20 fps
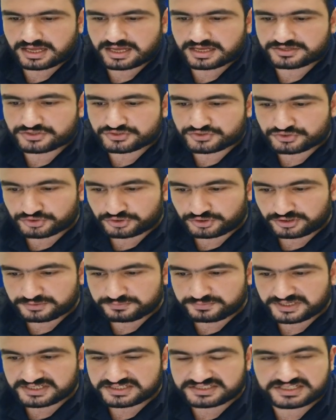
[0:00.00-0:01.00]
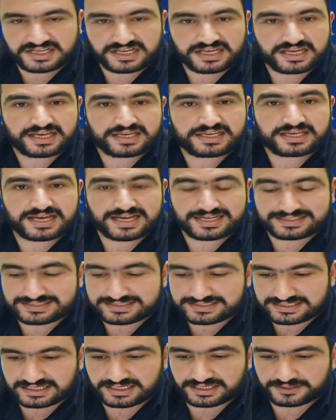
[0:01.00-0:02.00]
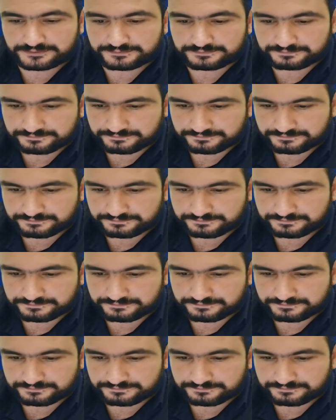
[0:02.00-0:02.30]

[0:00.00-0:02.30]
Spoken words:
A stormy day at sea.